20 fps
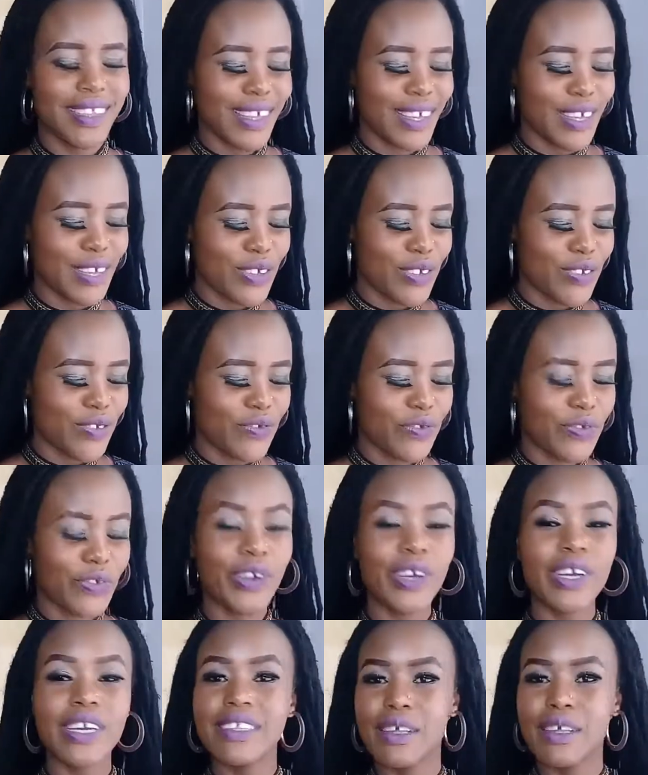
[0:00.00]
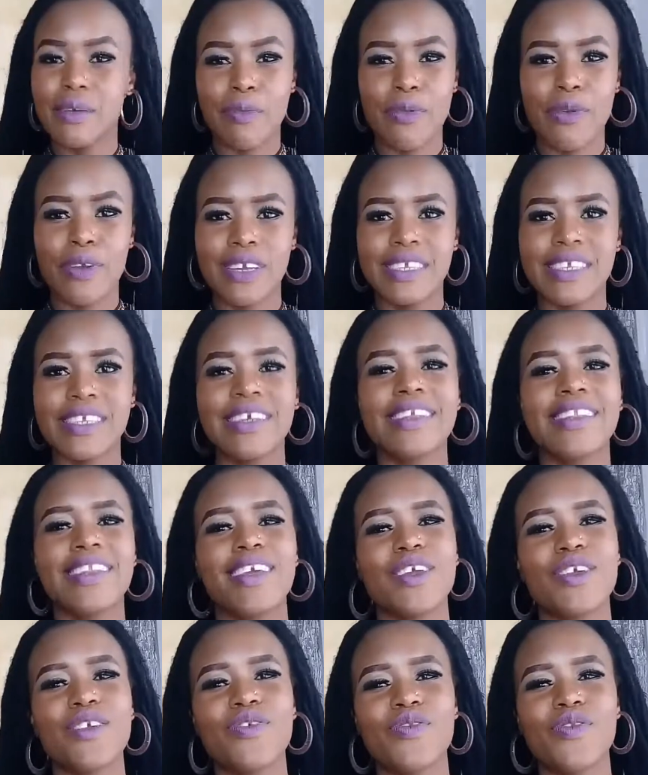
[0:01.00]
Thank you for supporting.
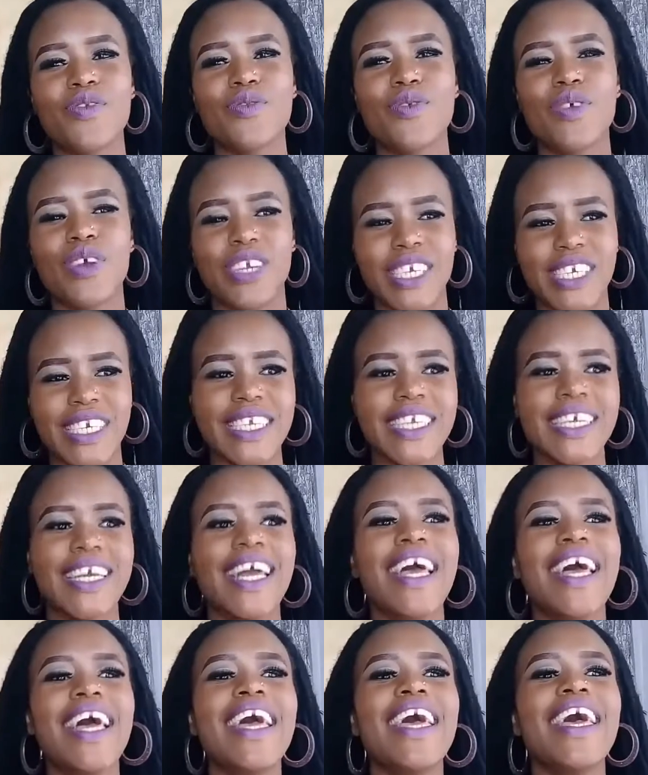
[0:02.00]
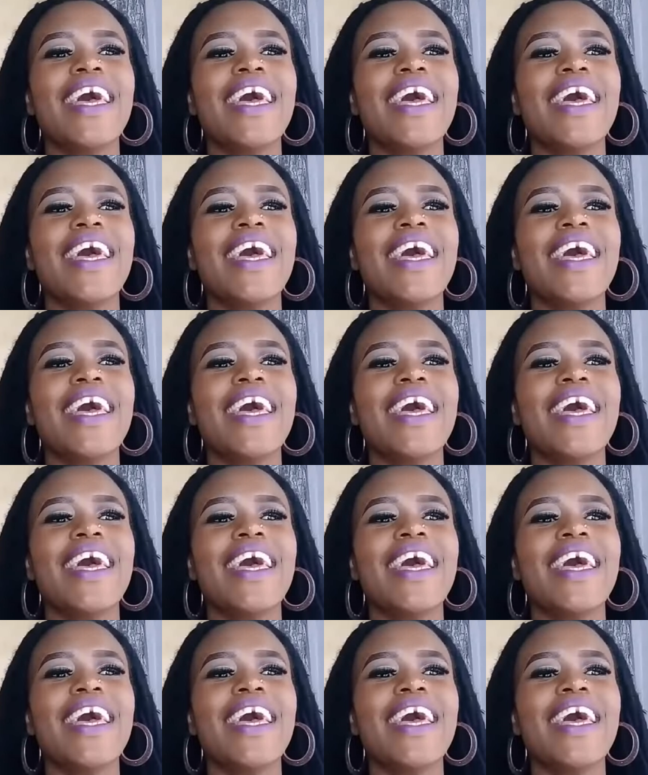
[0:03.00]
Thank you for watching.